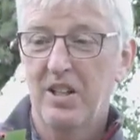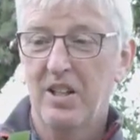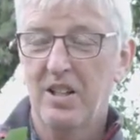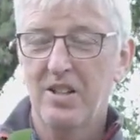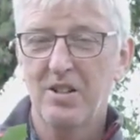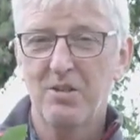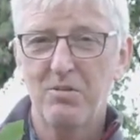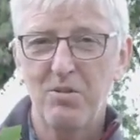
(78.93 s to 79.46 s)

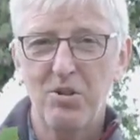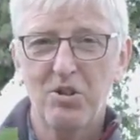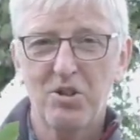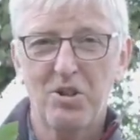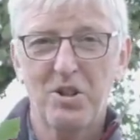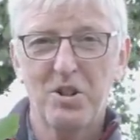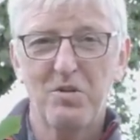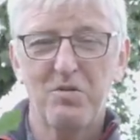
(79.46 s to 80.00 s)
And the
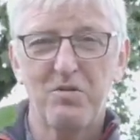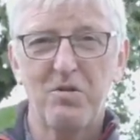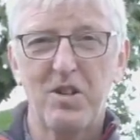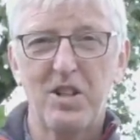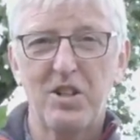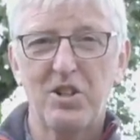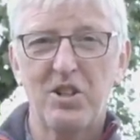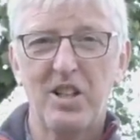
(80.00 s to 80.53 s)
rootstock is
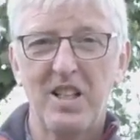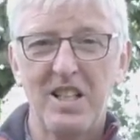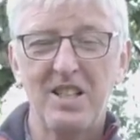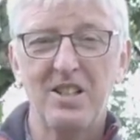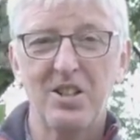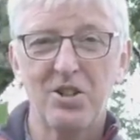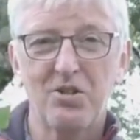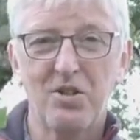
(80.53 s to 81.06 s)
virtually
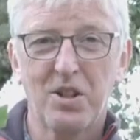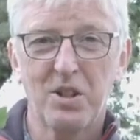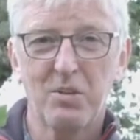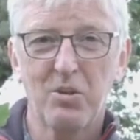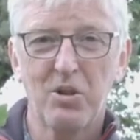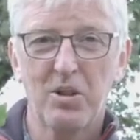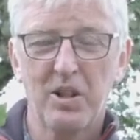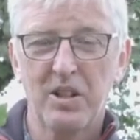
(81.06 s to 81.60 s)

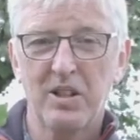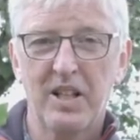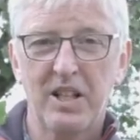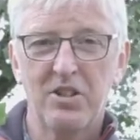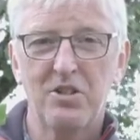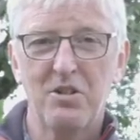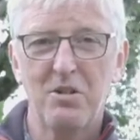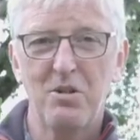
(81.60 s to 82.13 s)
indestructible
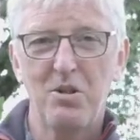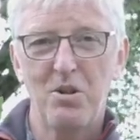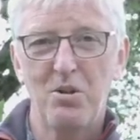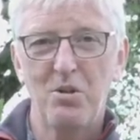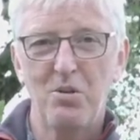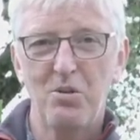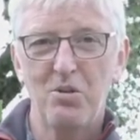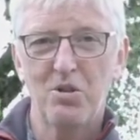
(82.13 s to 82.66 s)
unless you
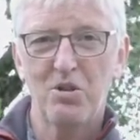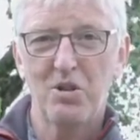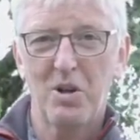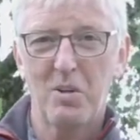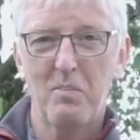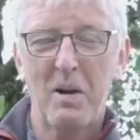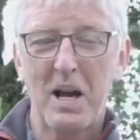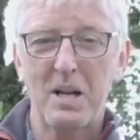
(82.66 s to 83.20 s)
use
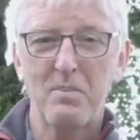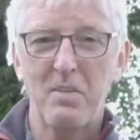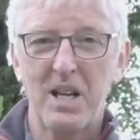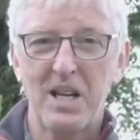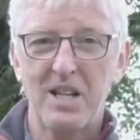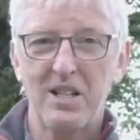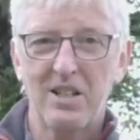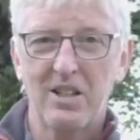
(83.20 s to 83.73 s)
a
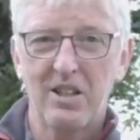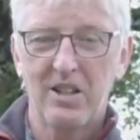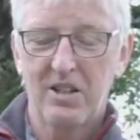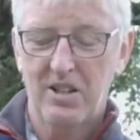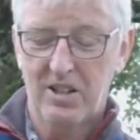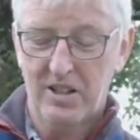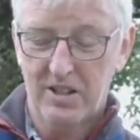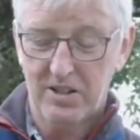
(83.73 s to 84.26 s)

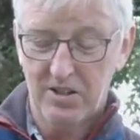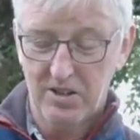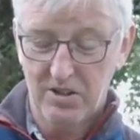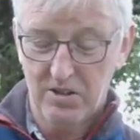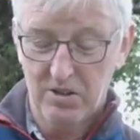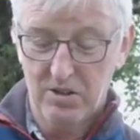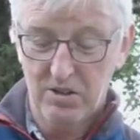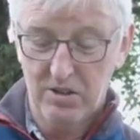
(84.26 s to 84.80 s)
man-made
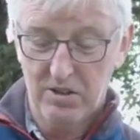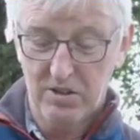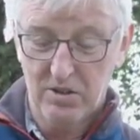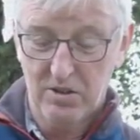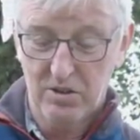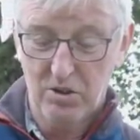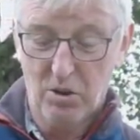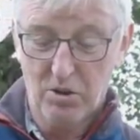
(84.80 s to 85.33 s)

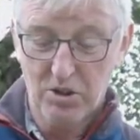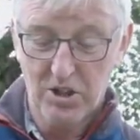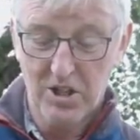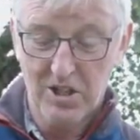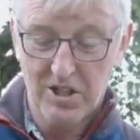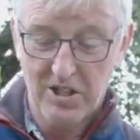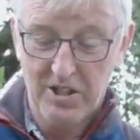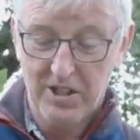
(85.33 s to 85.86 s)

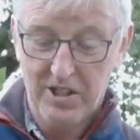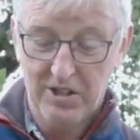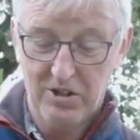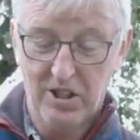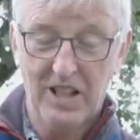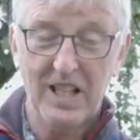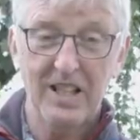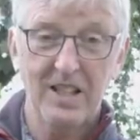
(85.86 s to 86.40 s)
toxin
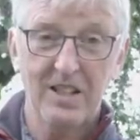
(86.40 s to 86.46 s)
to kill